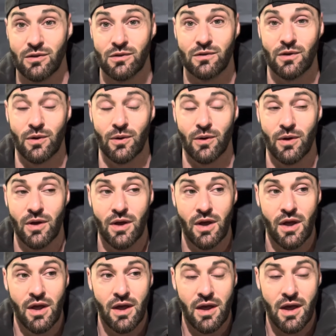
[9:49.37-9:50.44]
So
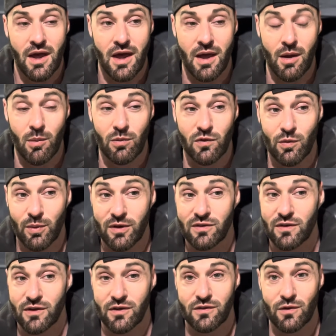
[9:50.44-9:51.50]
so
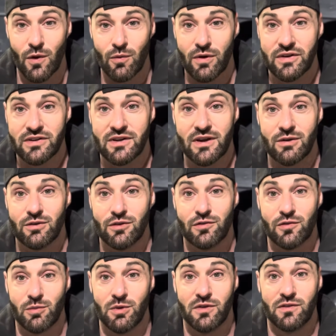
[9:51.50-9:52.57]
basically it's all ready now just
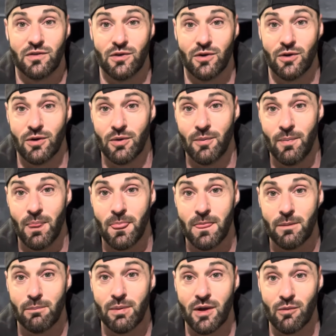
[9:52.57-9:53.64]
for me to
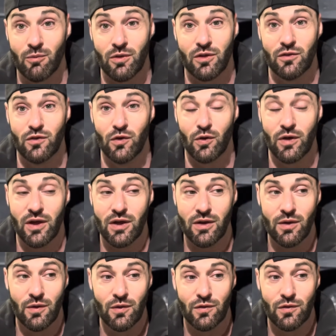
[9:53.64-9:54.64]
paint with the 2K.